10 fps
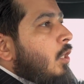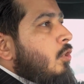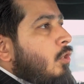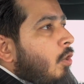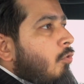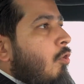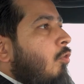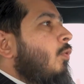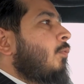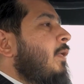Your
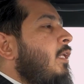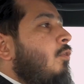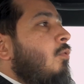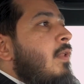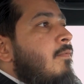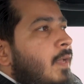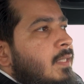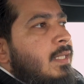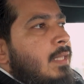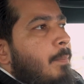role will be to
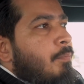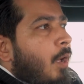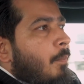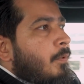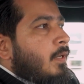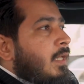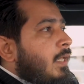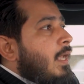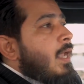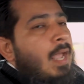invest in that property,